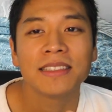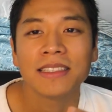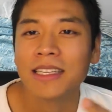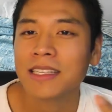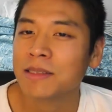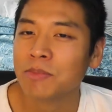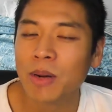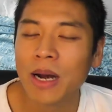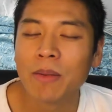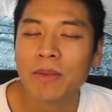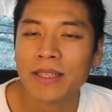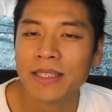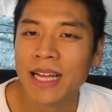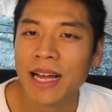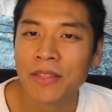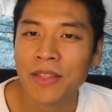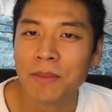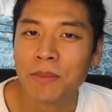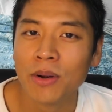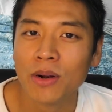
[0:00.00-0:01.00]
It's probably
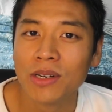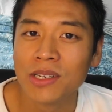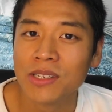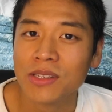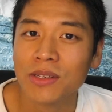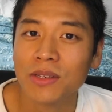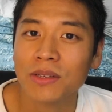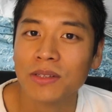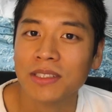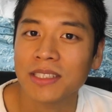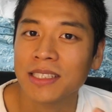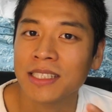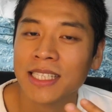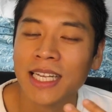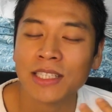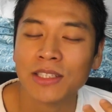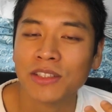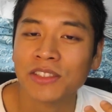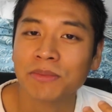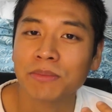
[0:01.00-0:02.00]
nothing personal. It's
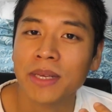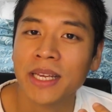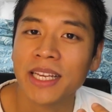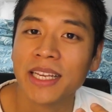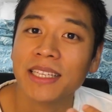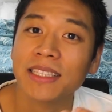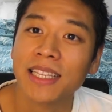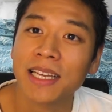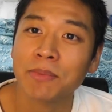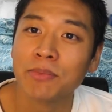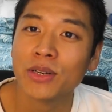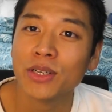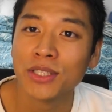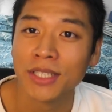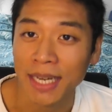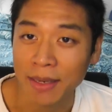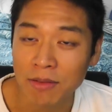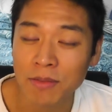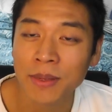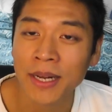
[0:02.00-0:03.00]
not just me. They
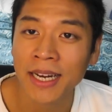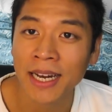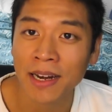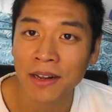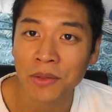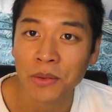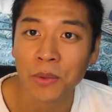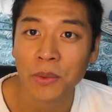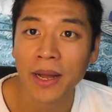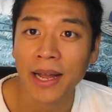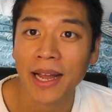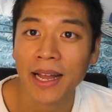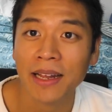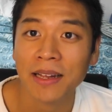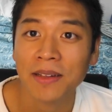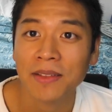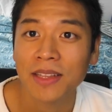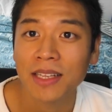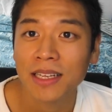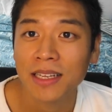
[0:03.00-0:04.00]
push everybody out of the
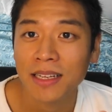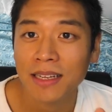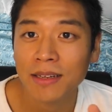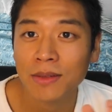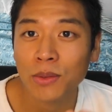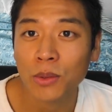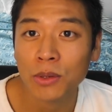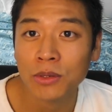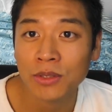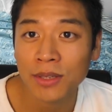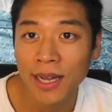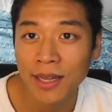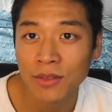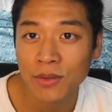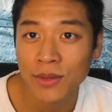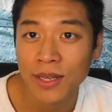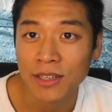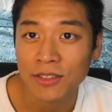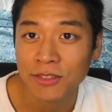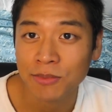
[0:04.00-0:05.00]
way in order to get
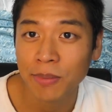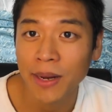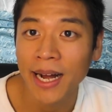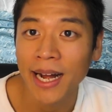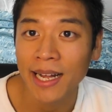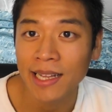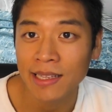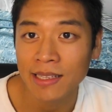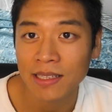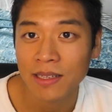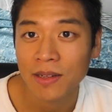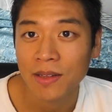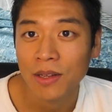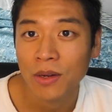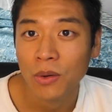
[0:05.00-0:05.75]
to their spot.